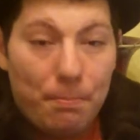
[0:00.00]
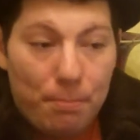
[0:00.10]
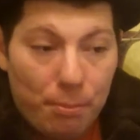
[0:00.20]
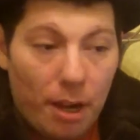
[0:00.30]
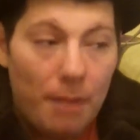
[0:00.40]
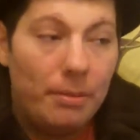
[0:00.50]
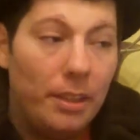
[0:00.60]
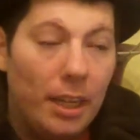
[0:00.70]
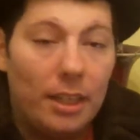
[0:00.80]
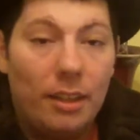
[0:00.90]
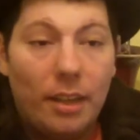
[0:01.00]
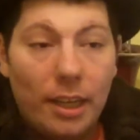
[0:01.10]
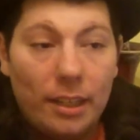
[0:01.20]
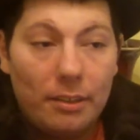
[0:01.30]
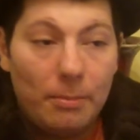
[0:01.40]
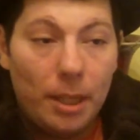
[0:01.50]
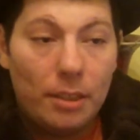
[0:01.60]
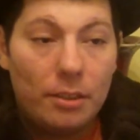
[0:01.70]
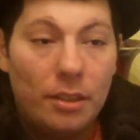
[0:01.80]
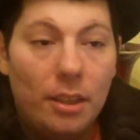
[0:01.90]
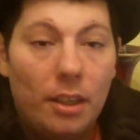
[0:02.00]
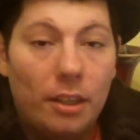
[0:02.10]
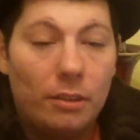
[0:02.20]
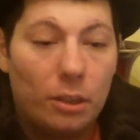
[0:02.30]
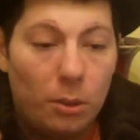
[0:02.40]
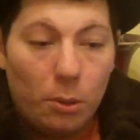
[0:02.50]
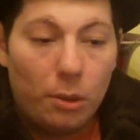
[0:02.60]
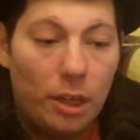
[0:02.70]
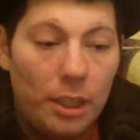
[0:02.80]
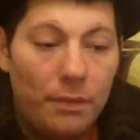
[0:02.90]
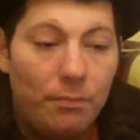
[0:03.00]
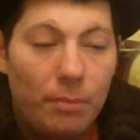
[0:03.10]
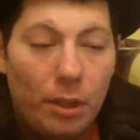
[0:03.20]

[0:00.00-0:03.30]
probably not going to like it as much because the cold kind of